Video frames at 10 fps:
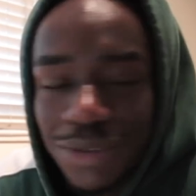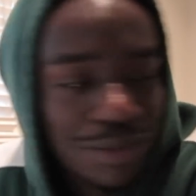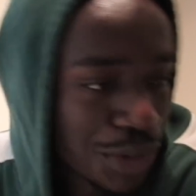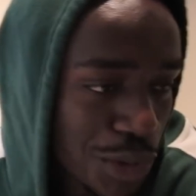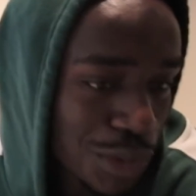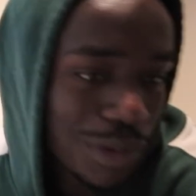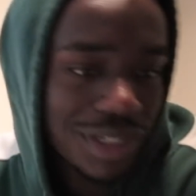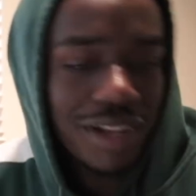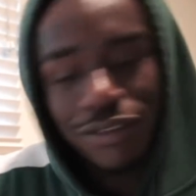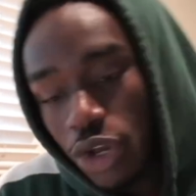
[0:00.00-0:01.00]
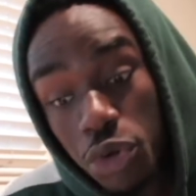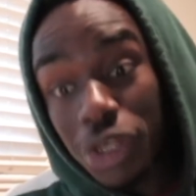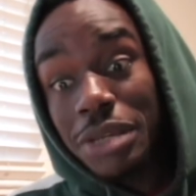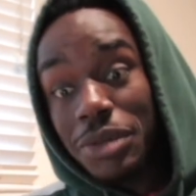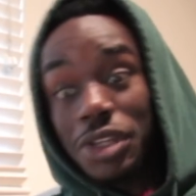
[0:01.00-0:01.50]
record myself
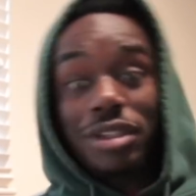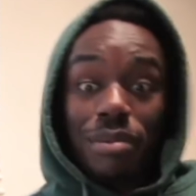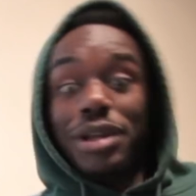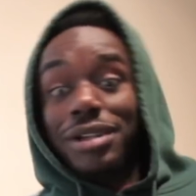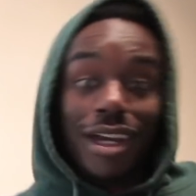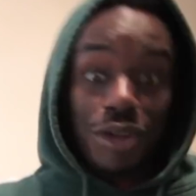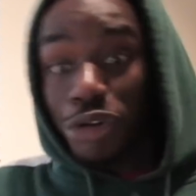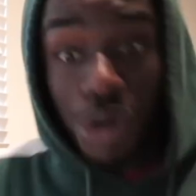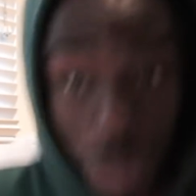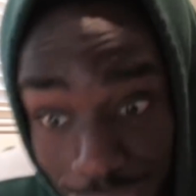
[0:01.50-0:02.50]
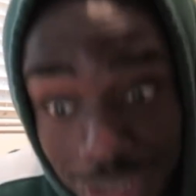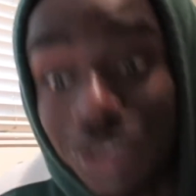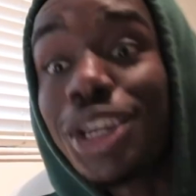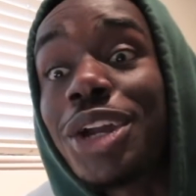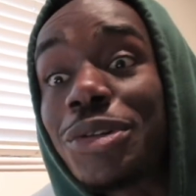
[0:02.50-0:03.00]
coding because apparently I don't code on this
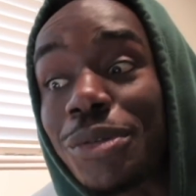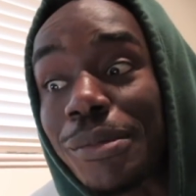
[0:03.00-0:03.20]
channel.